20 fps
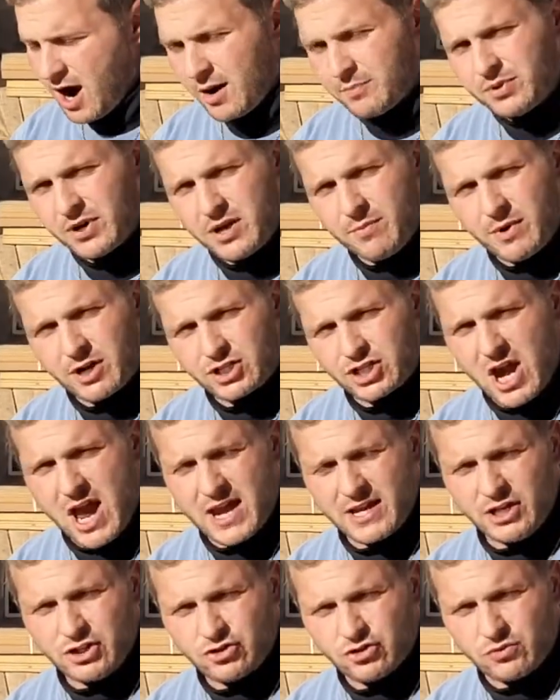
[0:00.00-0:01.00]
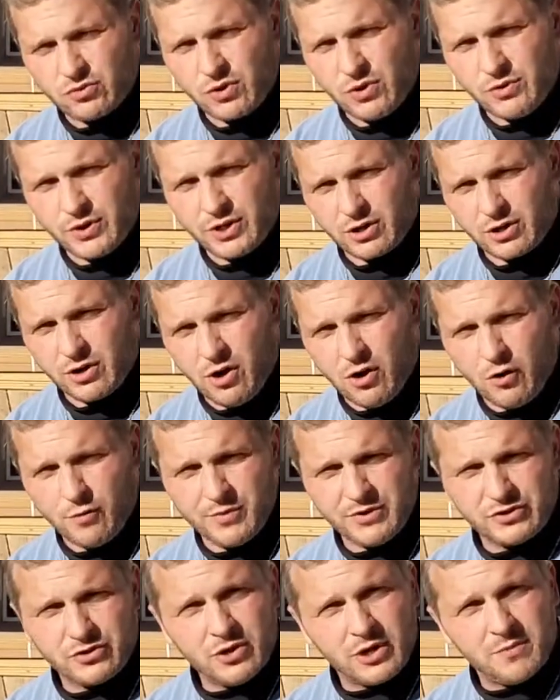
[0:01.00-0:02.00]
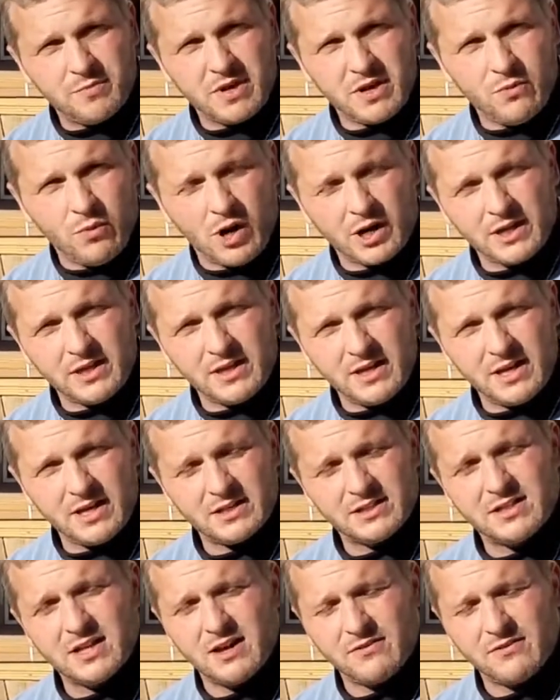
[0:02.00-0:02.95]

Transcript: Pretty much any screw home is going to be one of these.